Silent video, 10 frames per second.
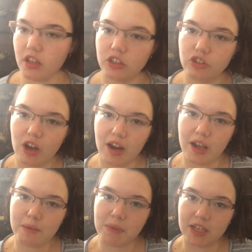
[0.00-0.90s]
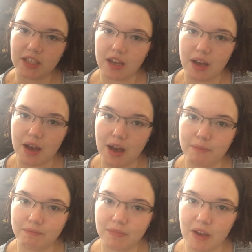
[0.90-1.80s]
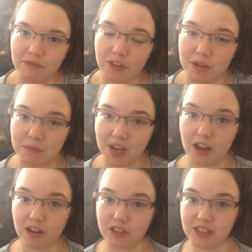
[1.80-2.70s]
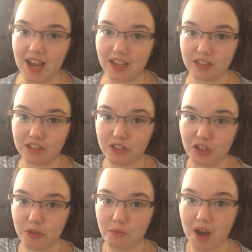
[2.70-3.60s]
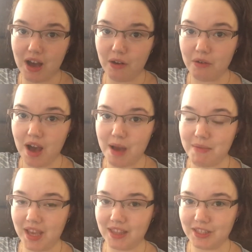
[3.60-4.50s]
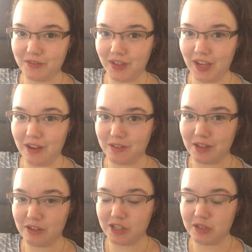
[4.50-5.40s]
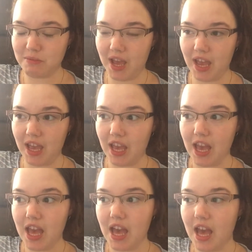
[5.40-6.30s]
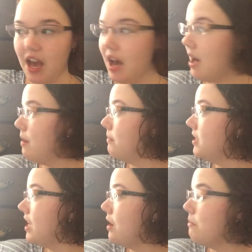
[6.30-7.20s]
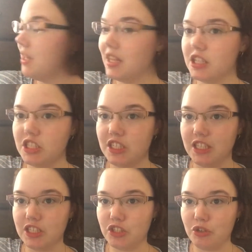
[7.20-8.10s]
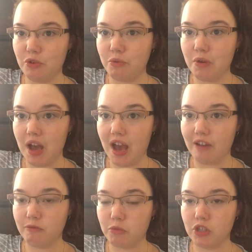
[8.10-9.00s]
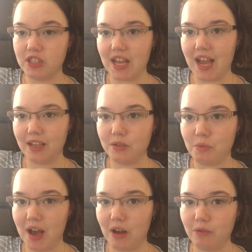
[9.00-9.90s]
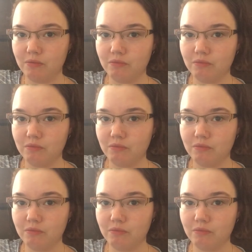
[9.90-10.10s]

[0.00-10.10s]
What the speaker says: Sorry, I'm feeding my daughter snacks too while I make this video, so she may tell me that she needs to have more snacks while